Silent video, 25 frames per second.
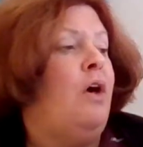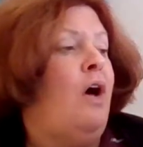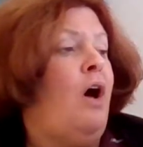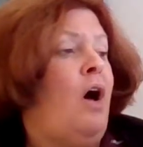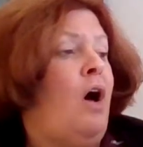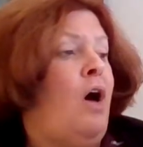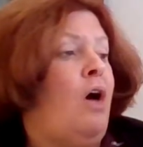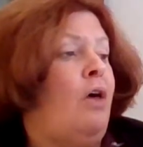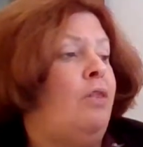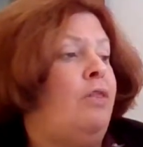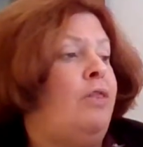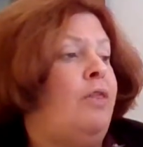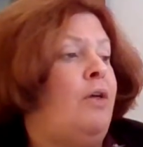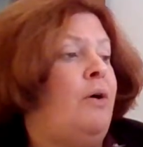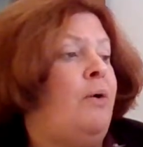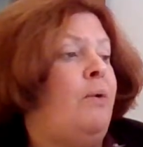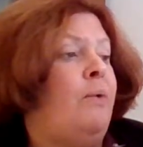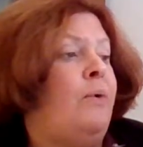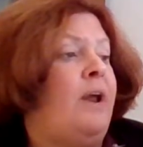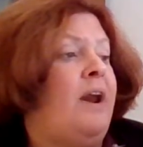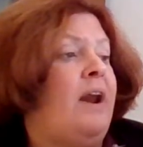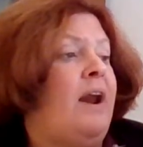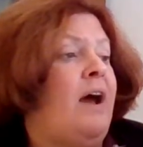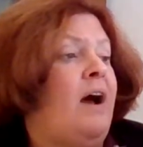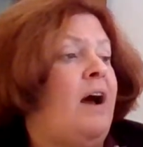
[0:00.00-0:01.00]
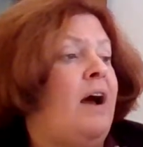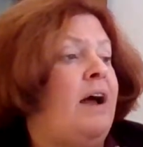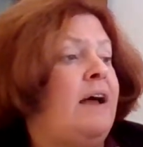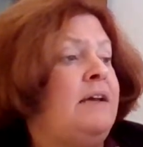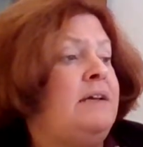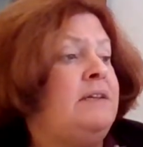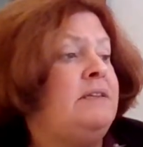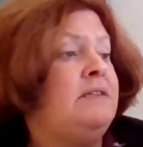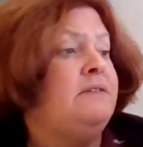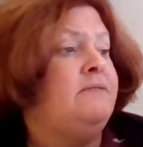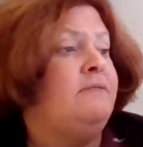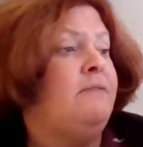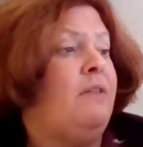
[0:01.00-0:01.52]
although an
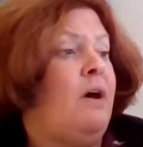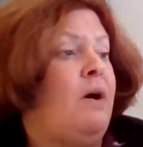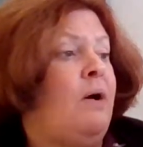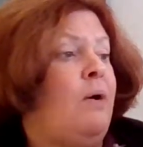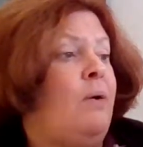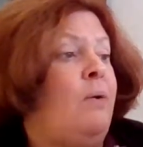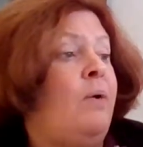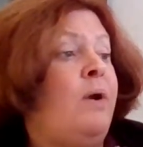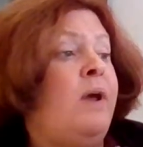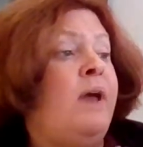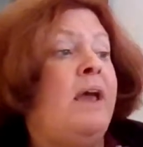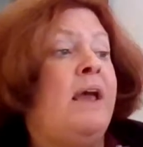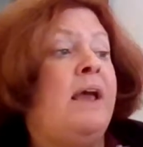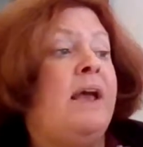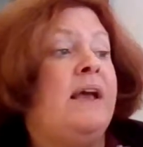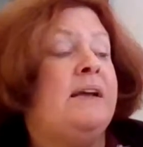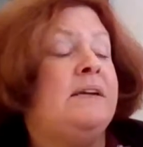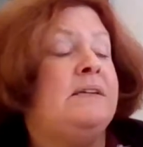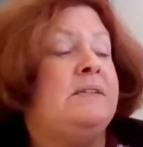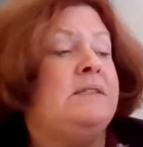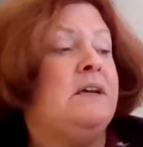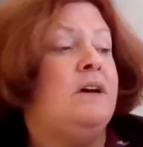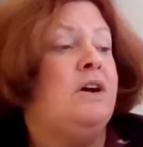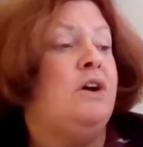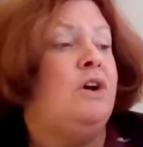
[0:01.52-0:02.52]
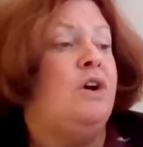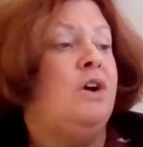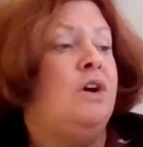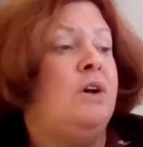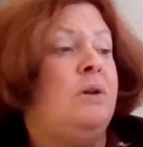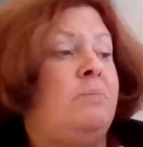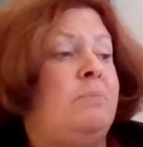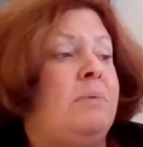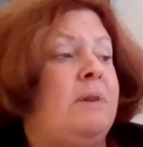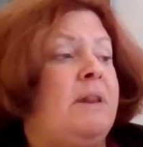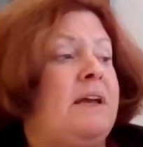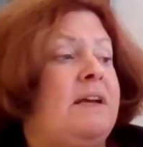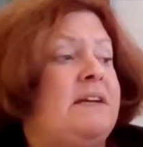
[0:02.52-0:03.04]
ice floe is a
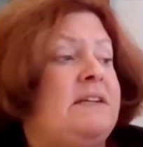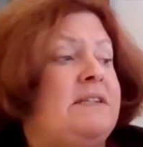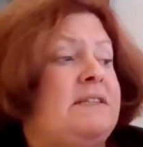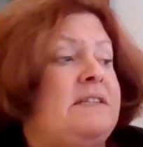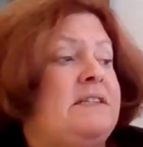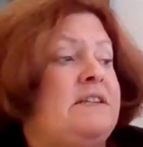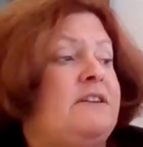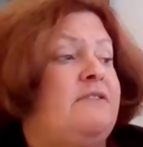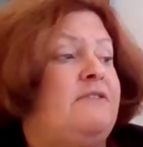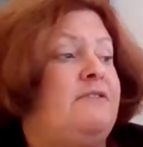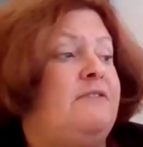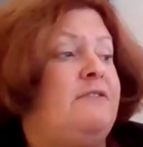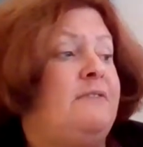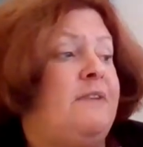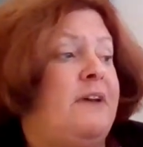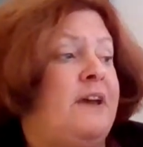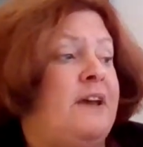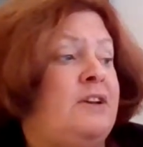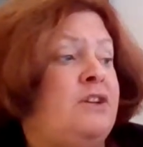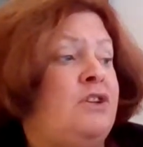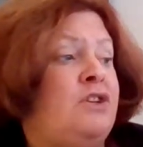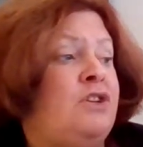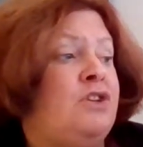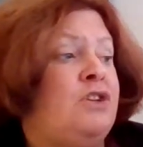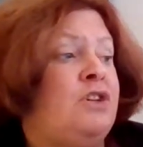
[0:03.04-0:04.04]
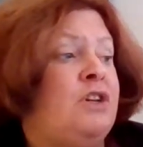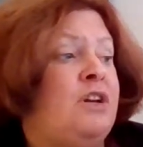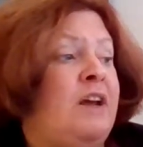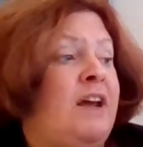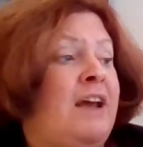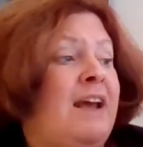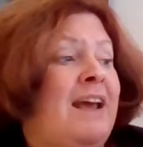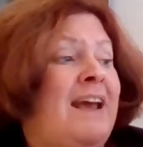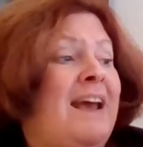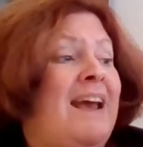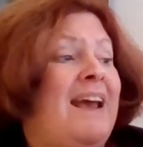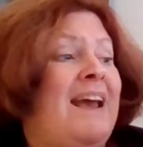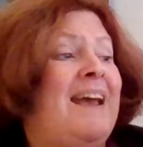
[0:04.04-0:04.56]
good place to fish,
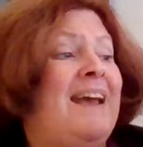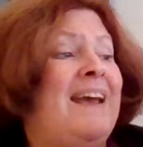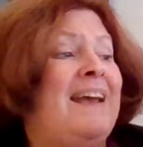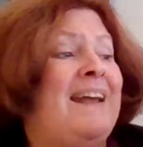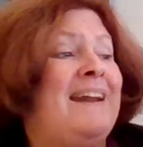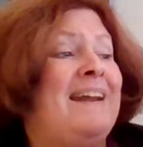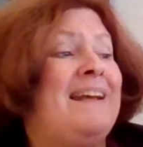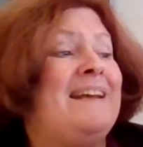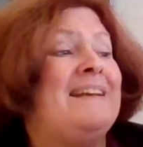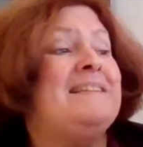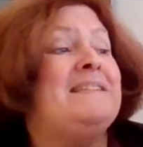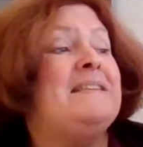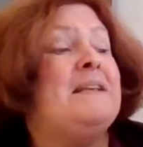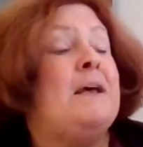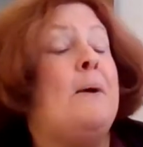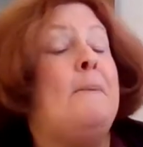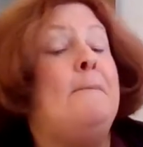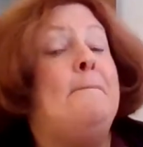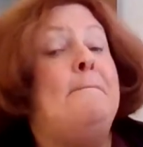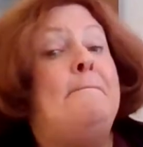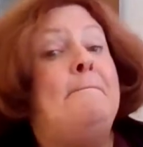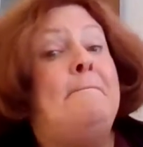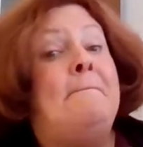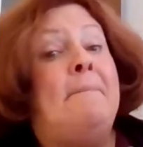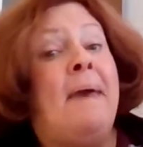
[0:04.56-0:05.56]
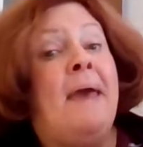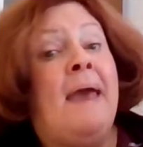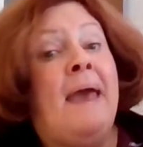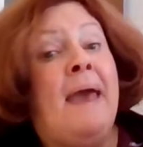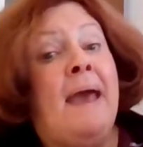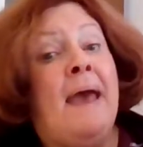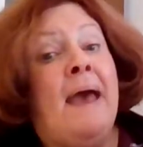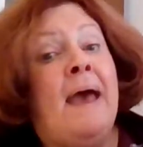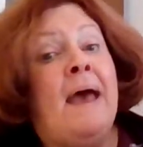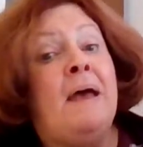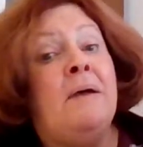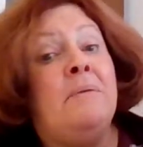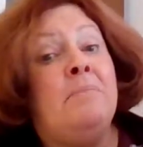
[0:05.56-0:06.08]
it is a
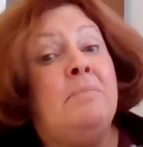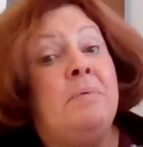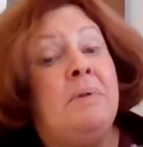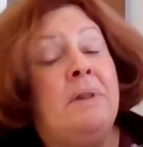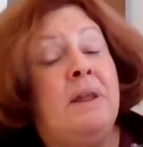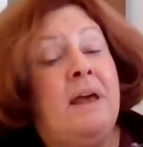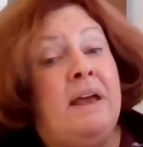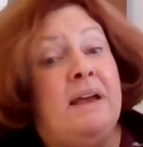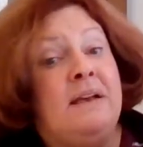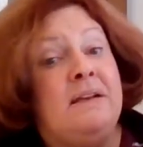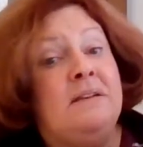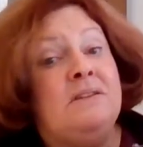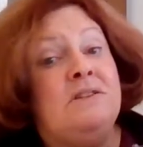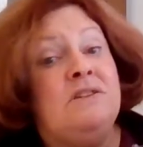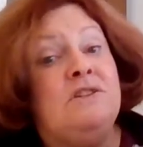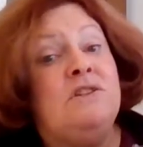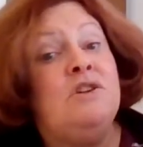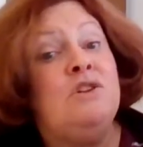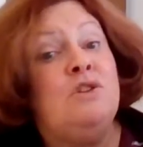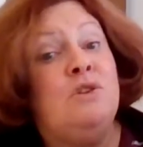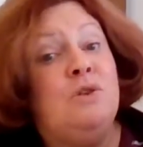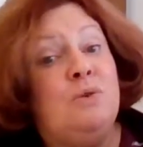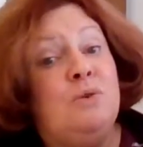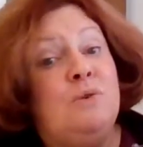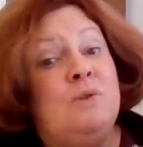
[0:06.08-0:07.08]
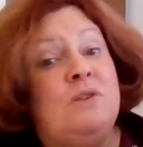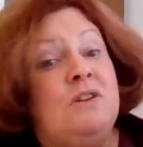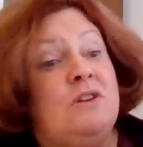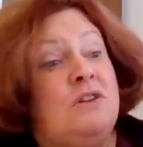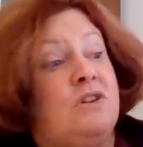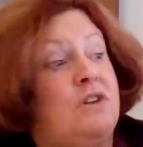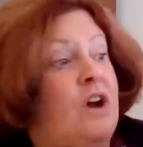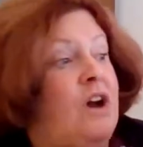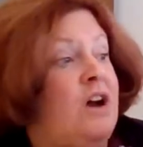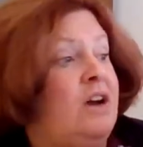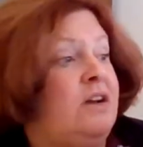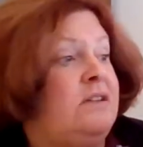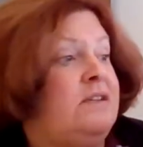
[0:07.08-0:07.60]
bad place to lose a
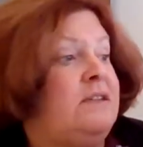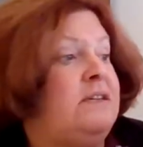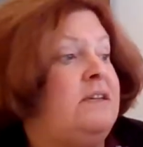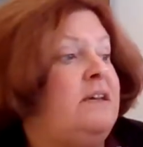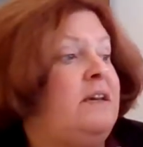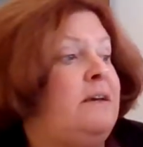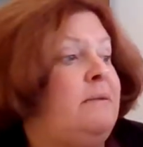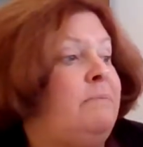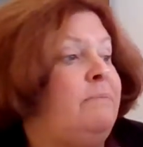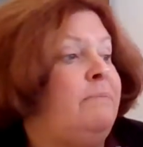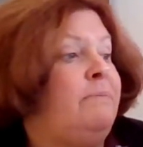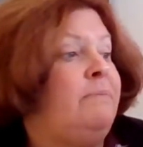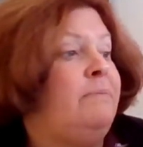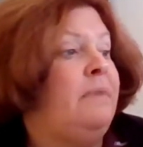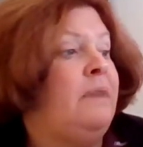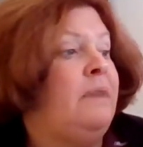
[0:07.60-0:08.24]
dog team.